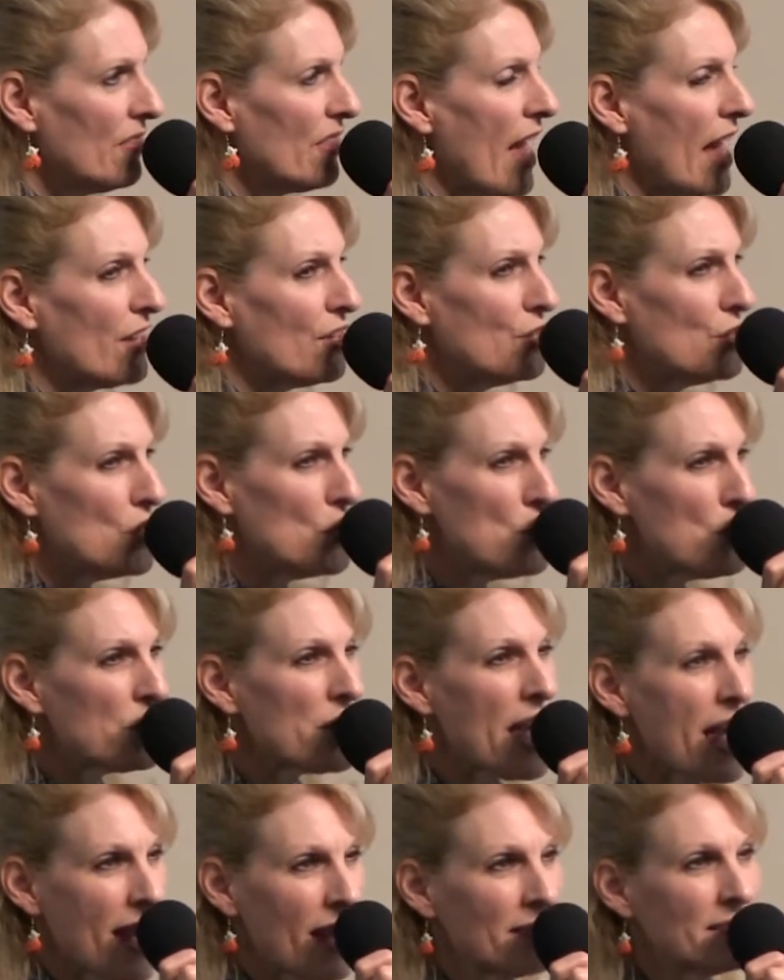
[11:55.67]
that you
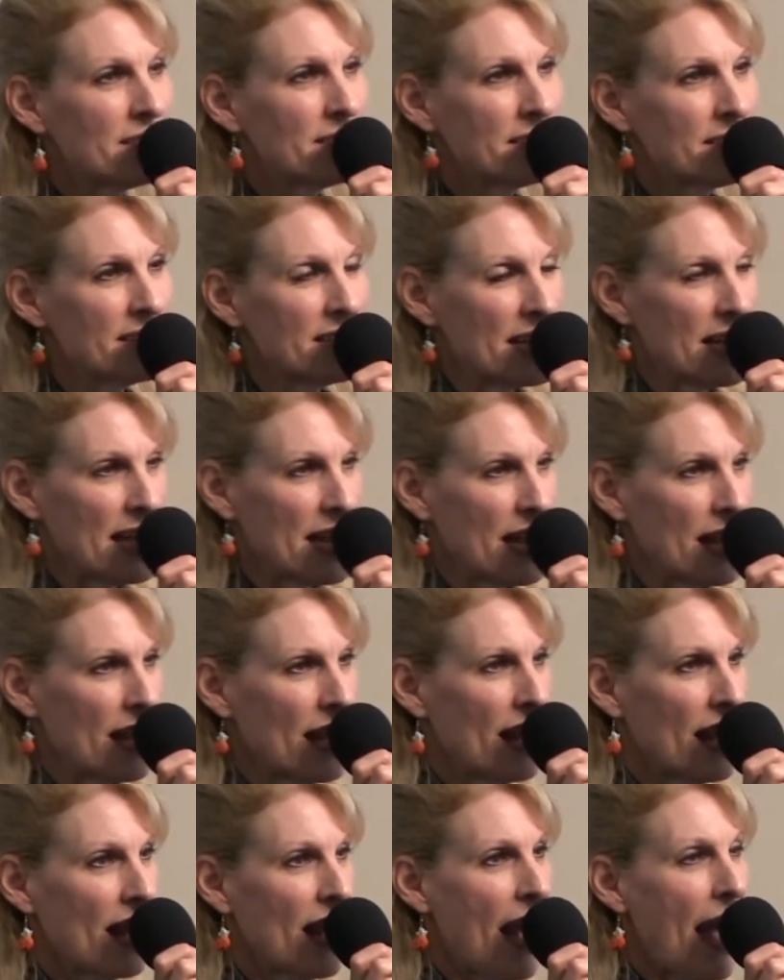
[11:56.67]
can
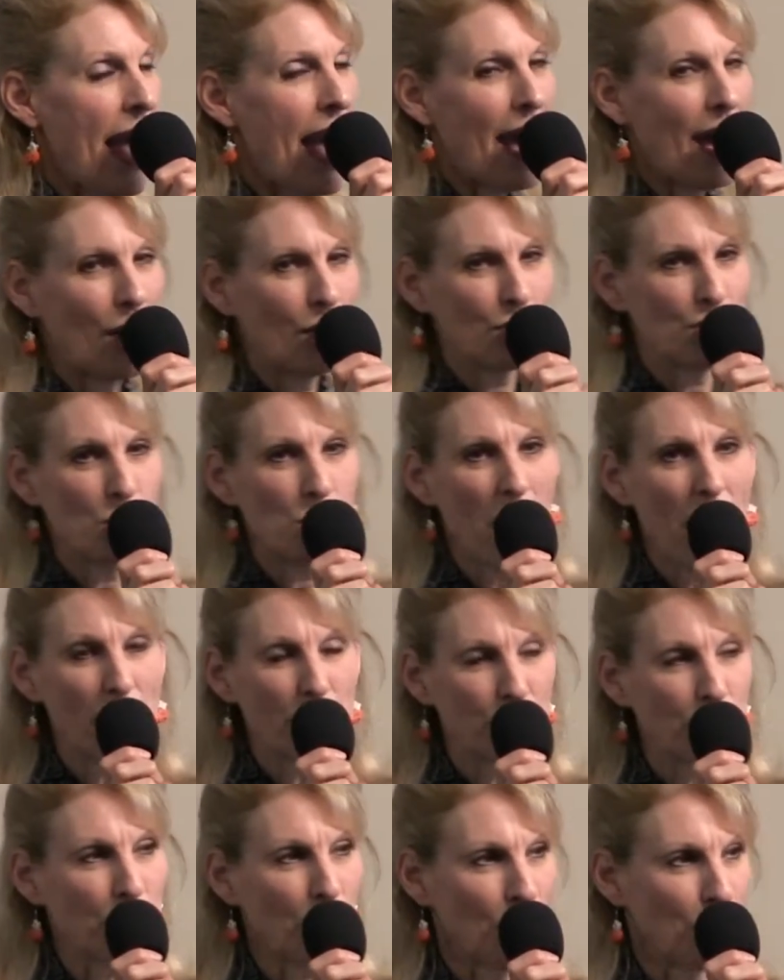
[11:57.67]
see how you
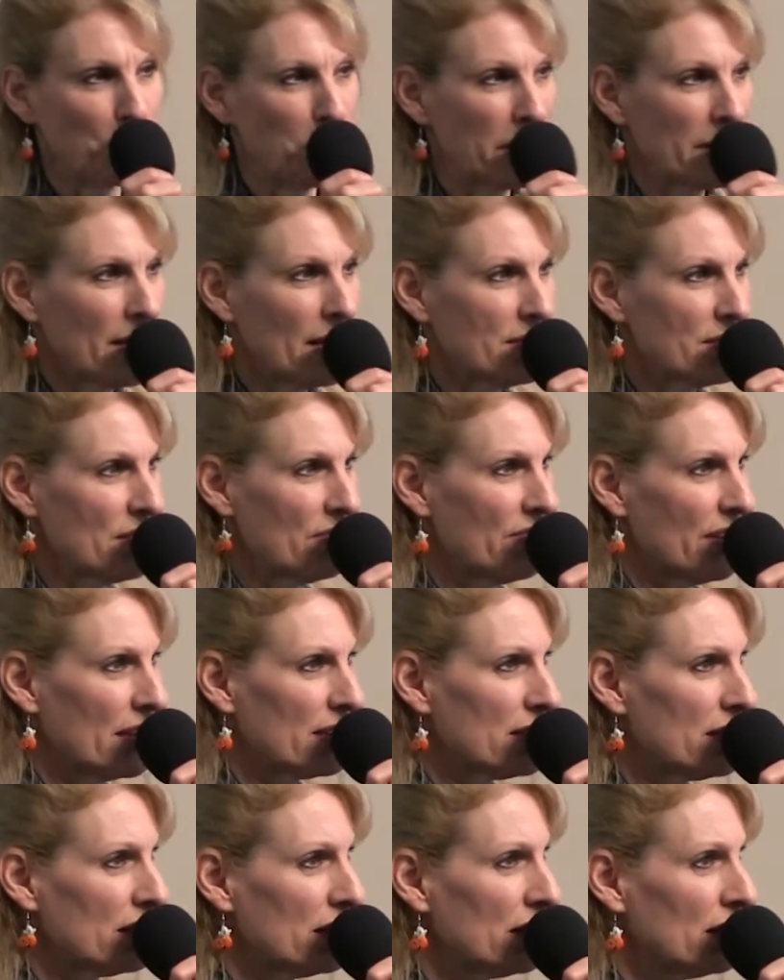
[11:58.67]
have grown because of
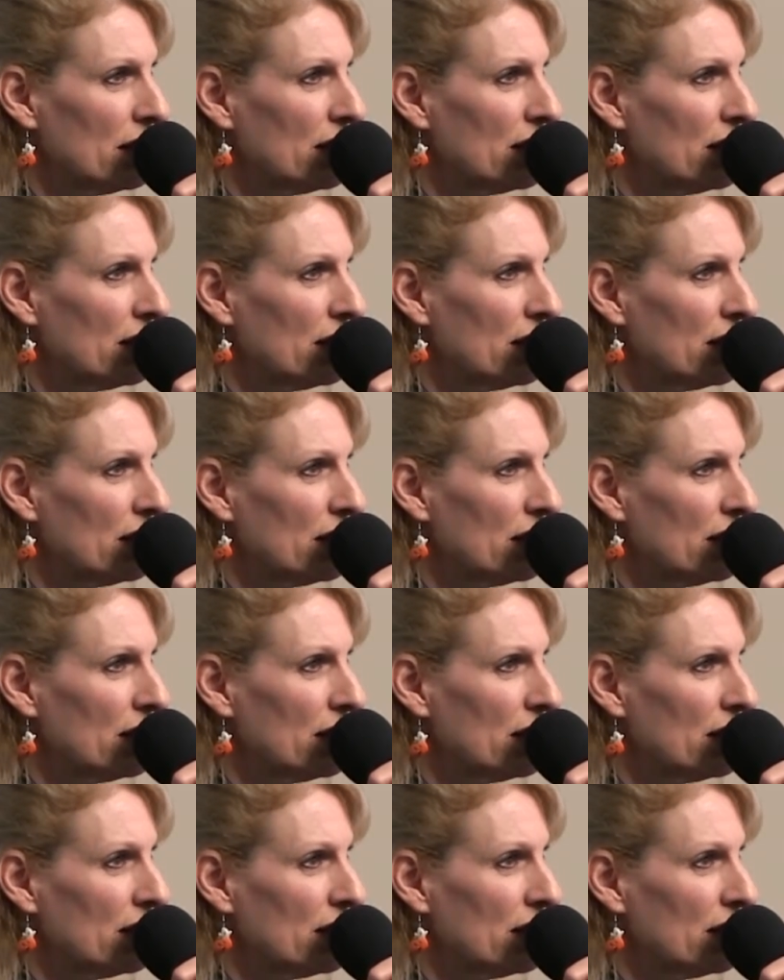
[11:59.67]
it.